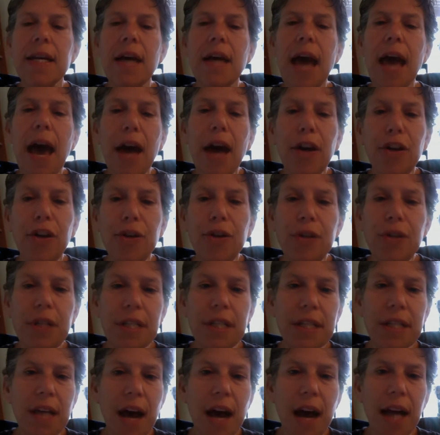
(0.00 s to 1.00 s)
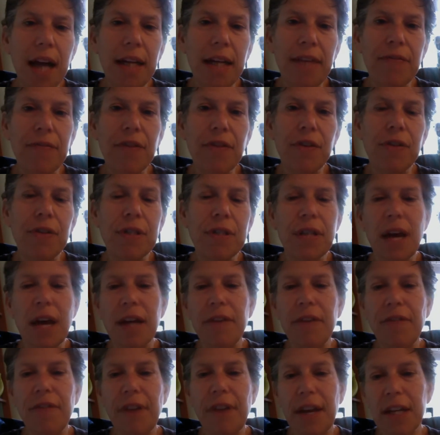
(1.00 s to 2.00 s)
how do you decide if those
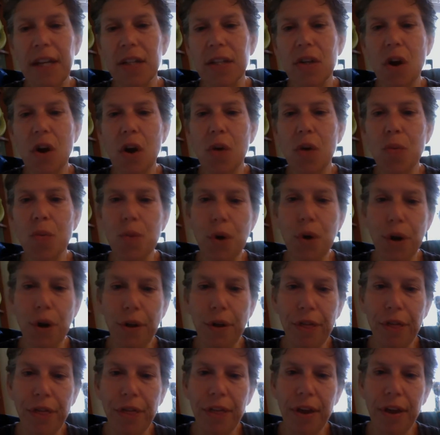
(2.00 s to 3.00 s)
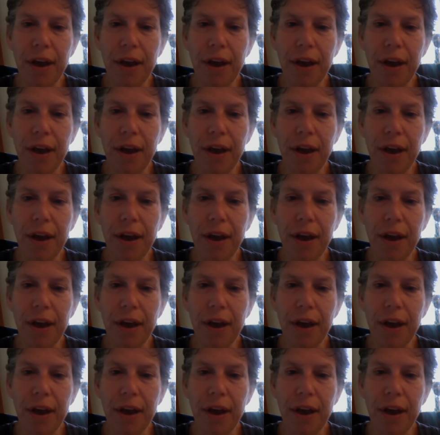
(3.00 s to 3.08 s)
side effects are worth